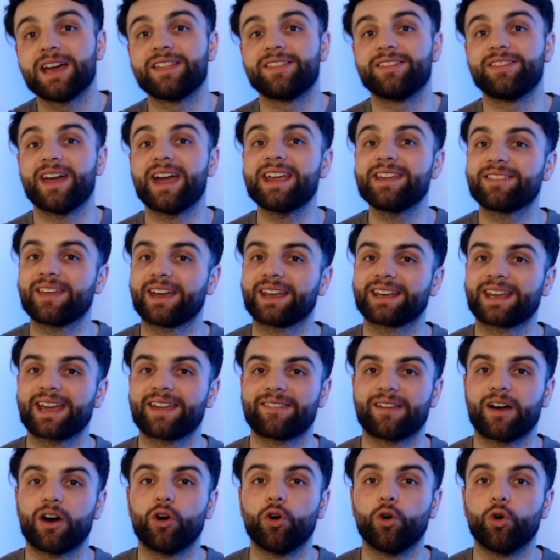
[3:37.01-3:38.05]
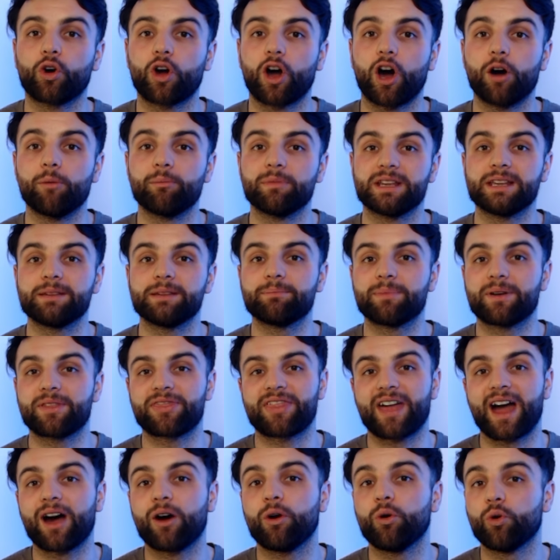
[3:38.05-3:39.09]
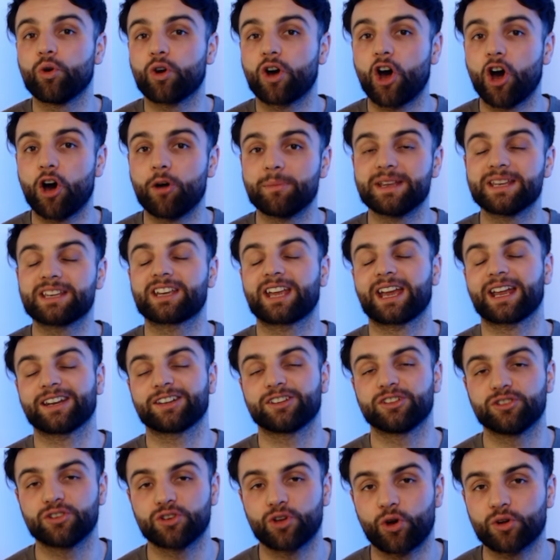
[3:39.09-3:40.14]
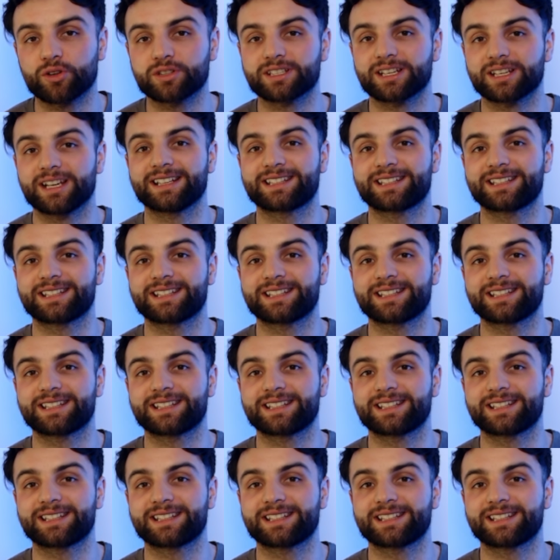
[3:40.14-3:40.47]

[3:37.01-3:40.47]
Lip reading: they then get that orc army, but that orc army cannot